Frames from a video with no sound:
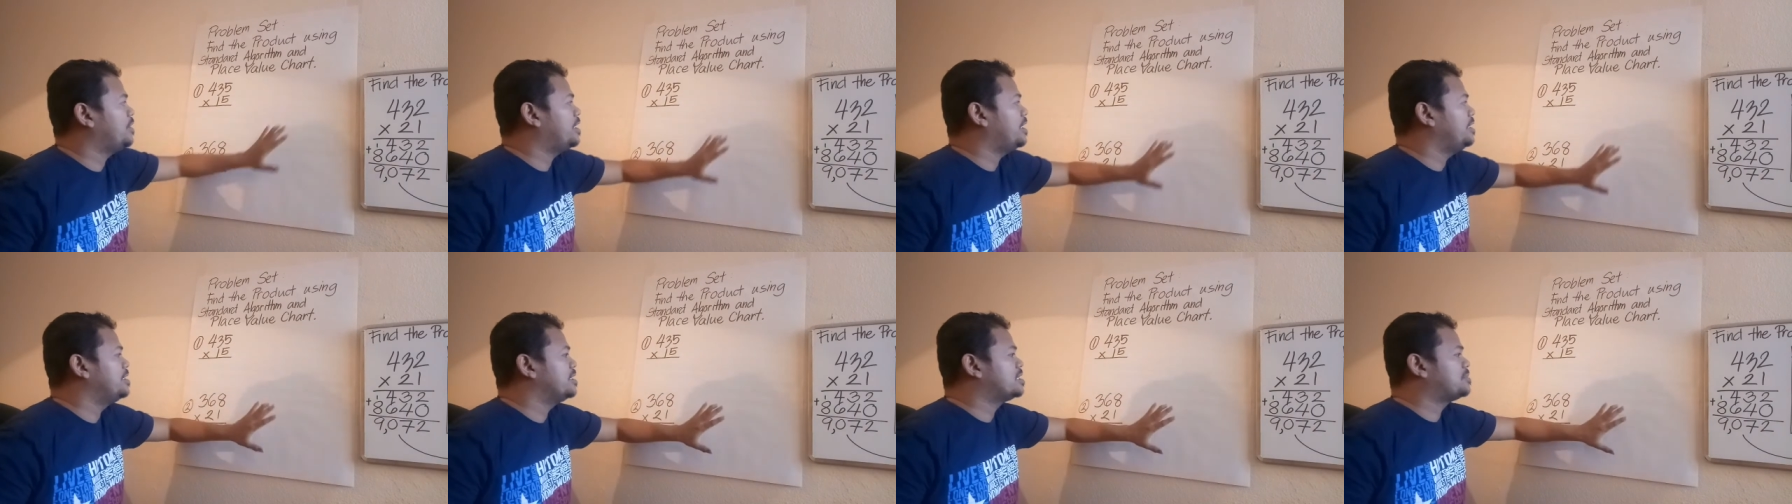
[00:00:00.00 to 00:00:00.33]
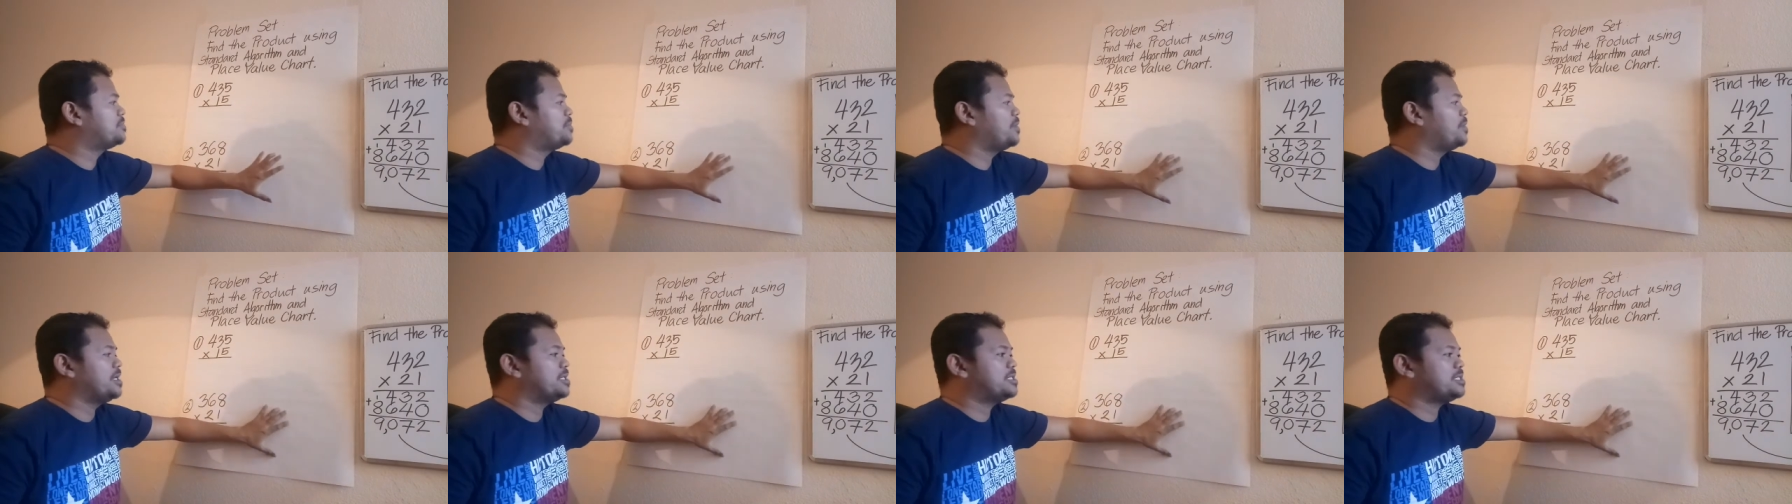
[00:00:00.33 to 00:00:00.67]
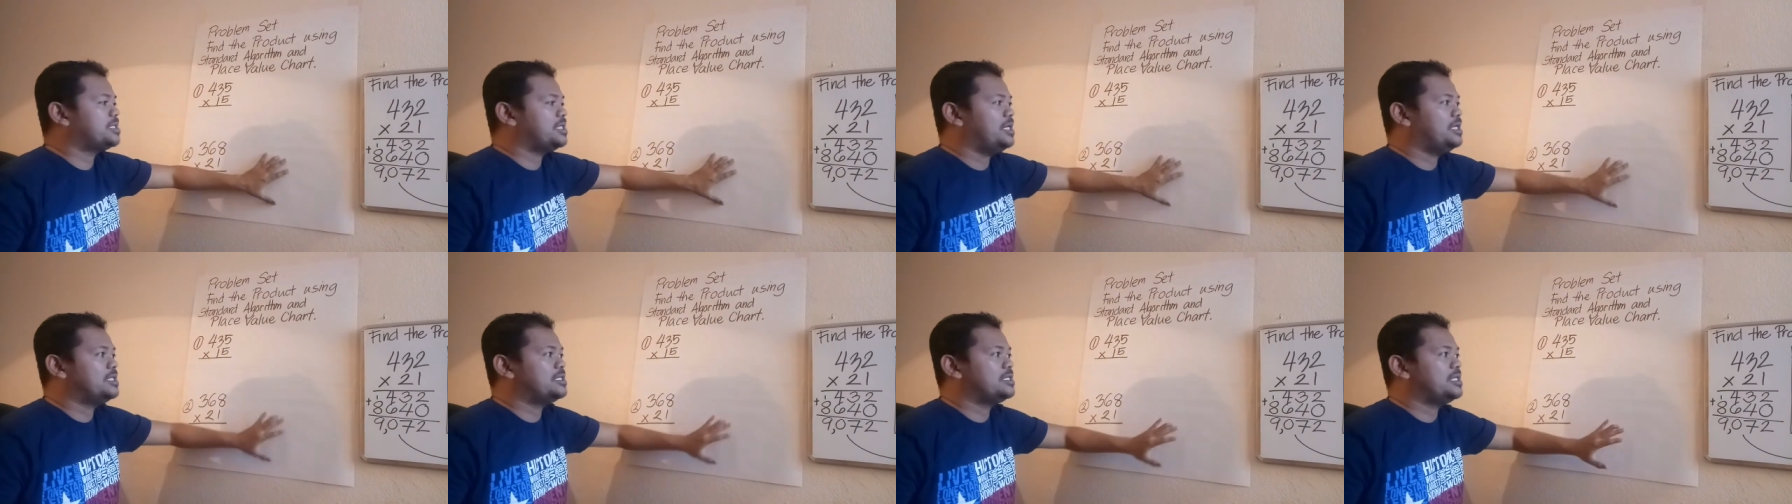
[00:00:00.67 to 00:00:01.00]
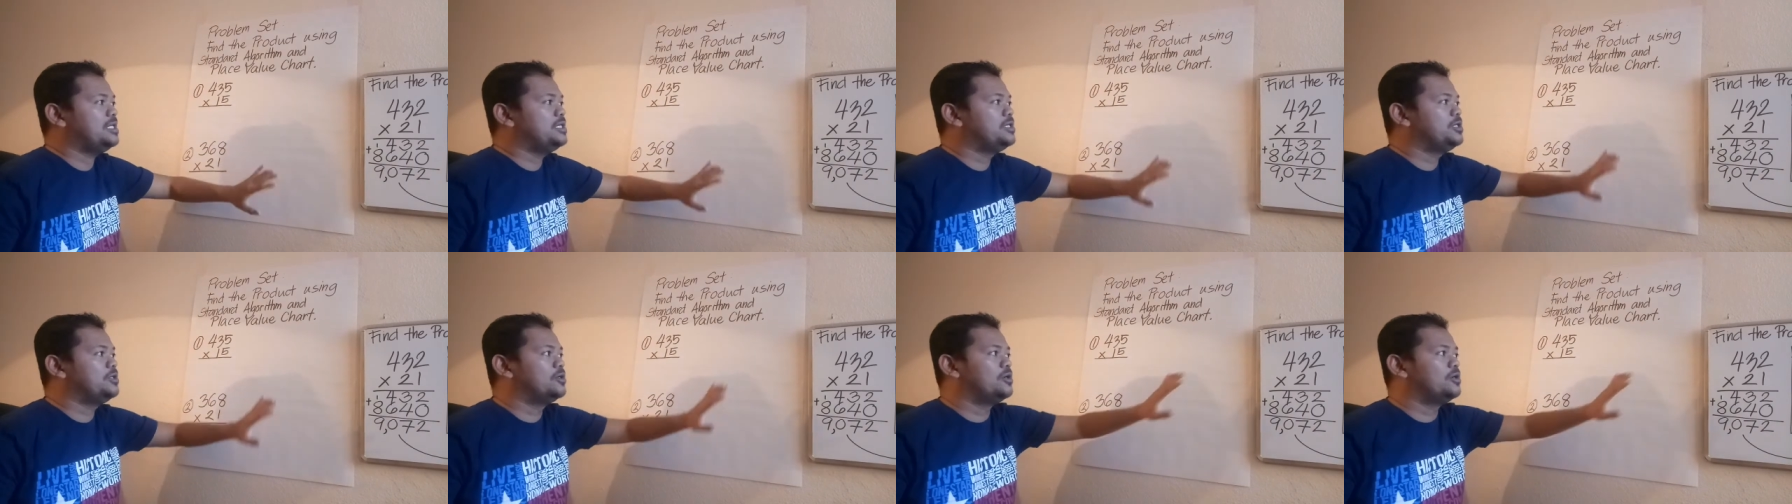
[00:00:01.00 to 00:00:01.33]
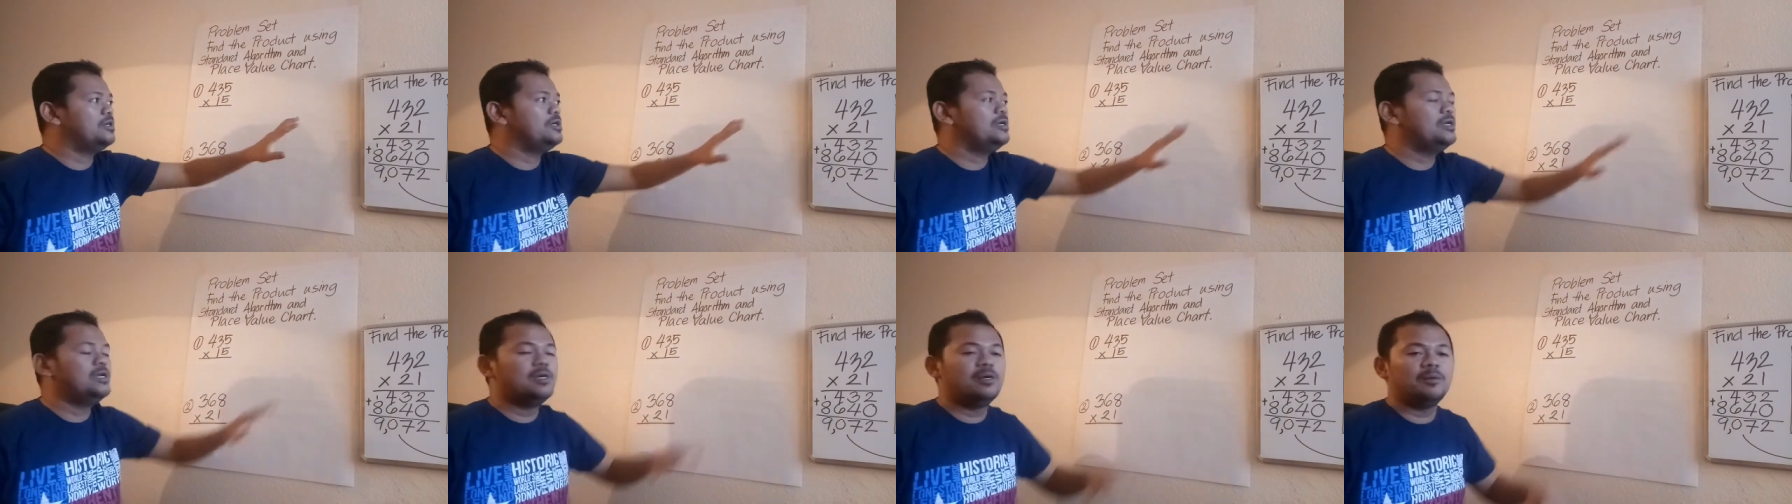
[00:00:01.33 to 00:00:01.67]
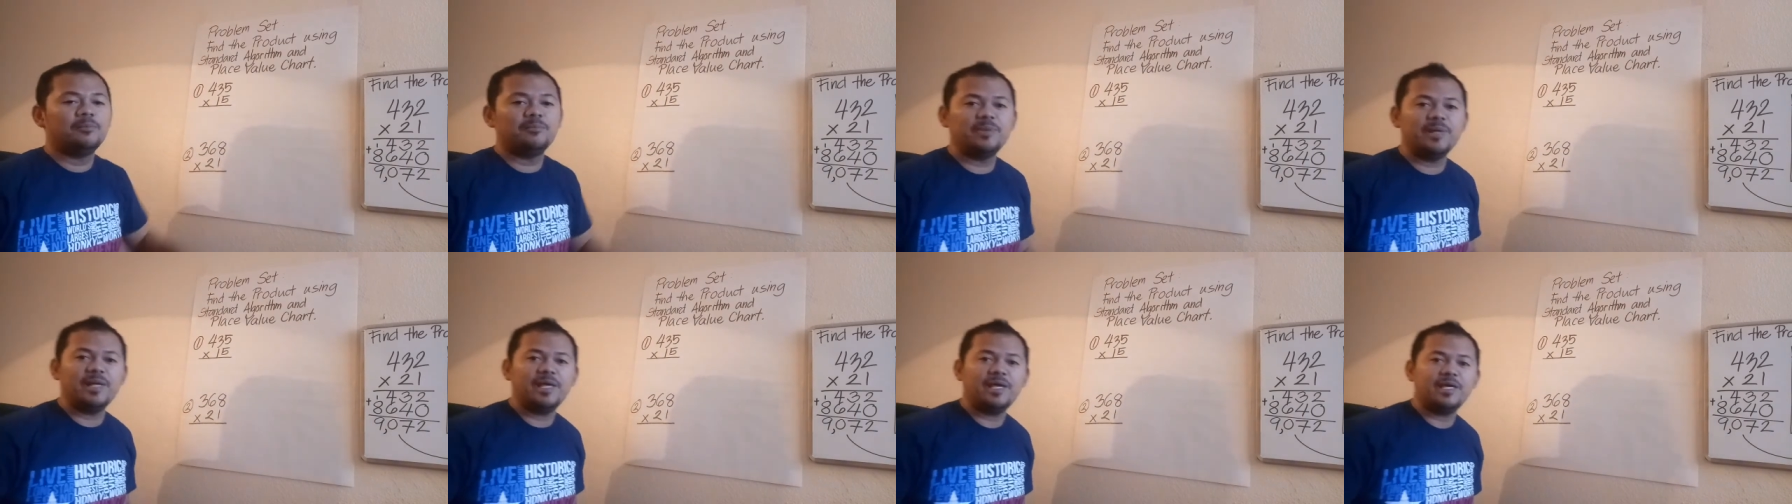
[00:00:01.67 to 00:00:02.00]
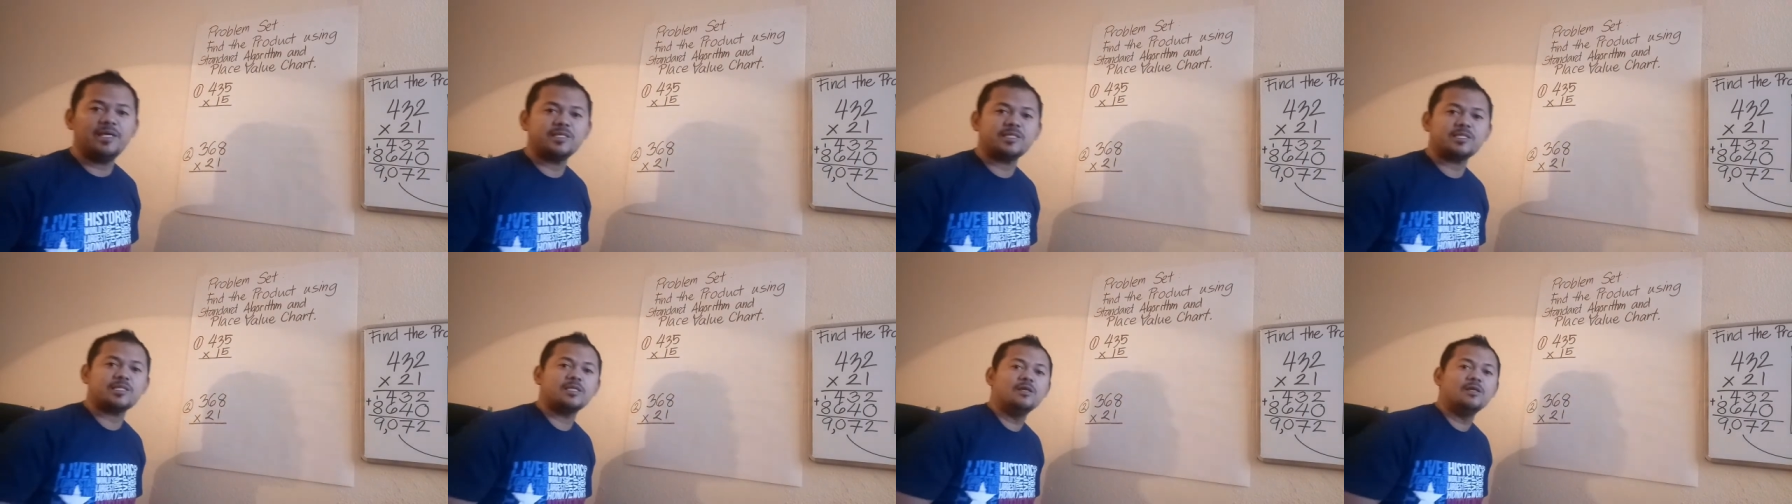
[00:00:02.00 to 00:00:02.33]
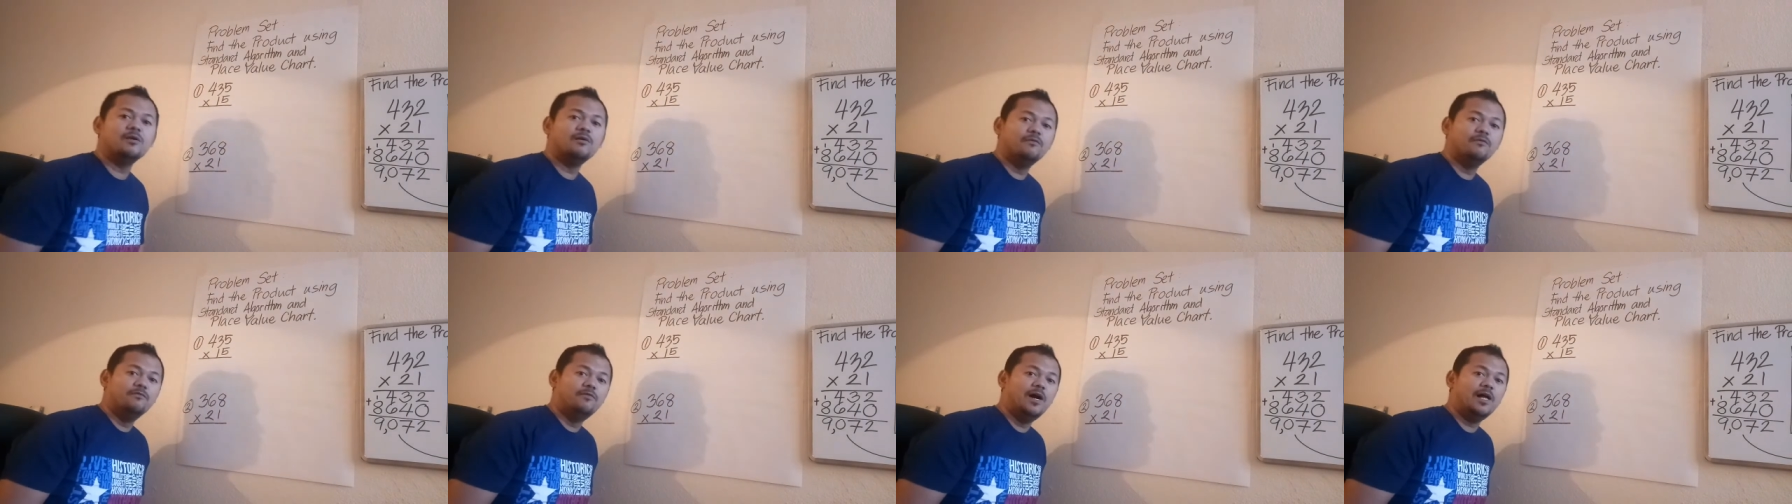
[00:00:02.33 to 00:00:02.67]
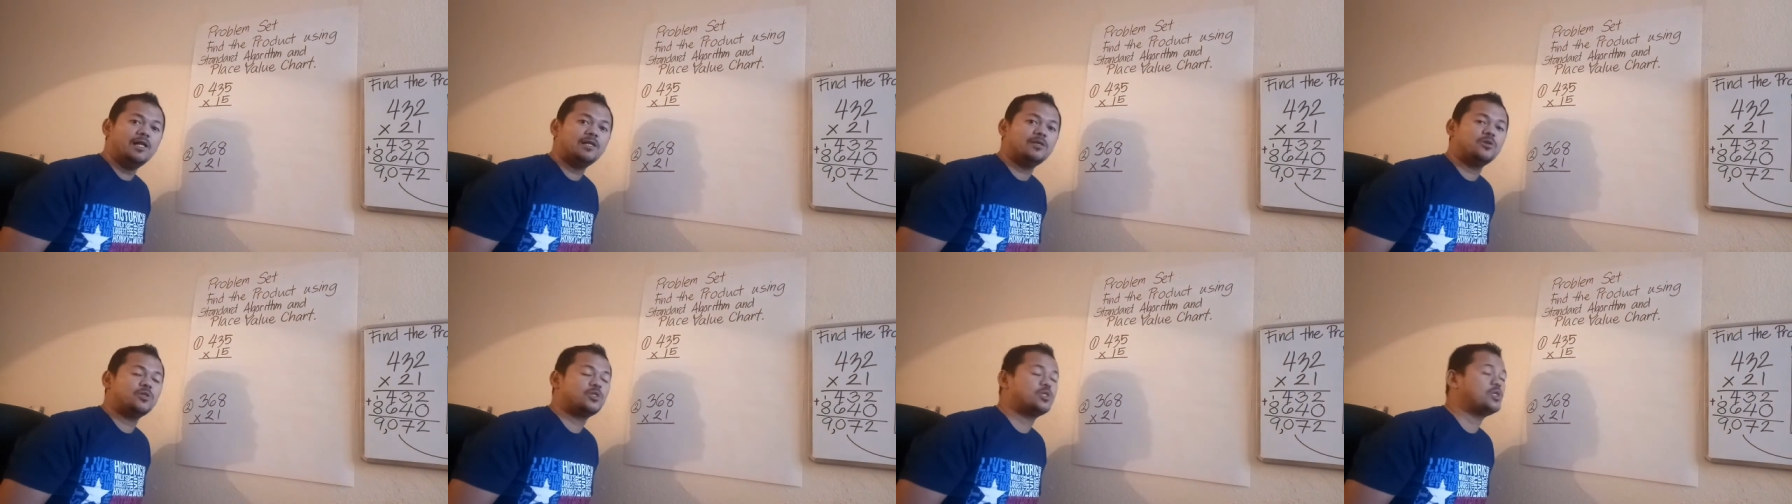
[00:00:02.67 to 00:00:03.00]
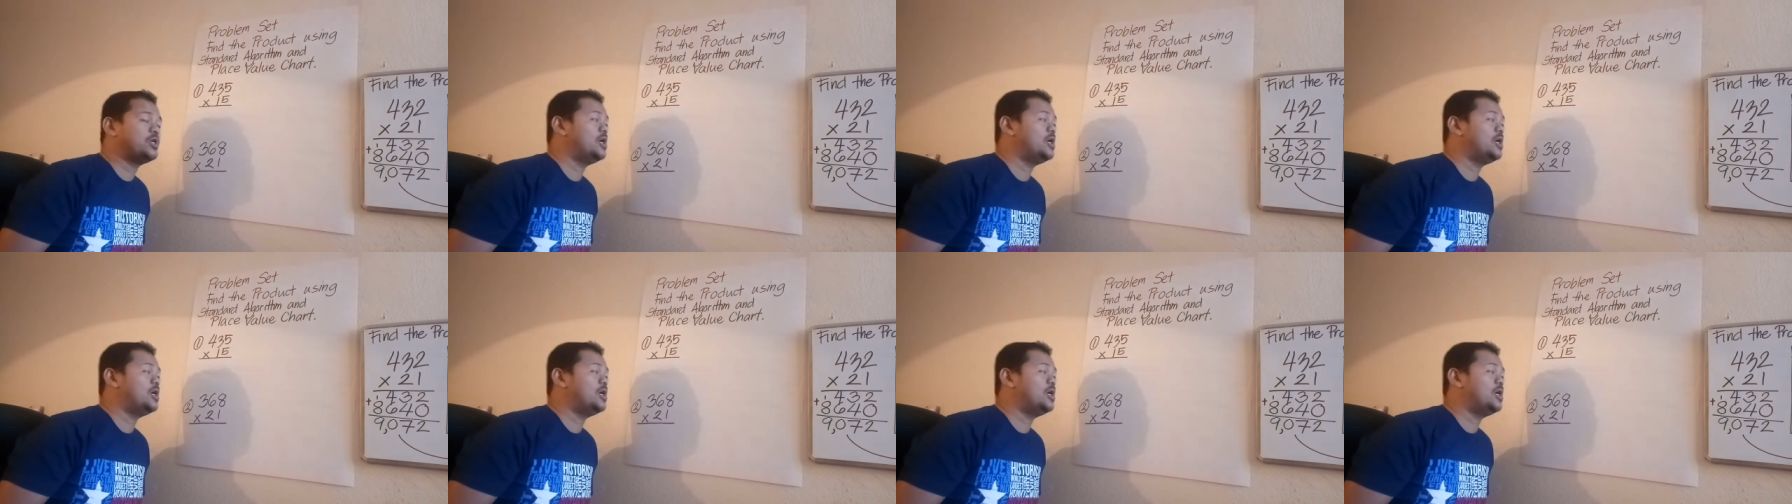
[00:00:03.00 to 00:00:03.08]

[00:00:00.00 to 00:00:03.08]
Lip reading: can express it in your place value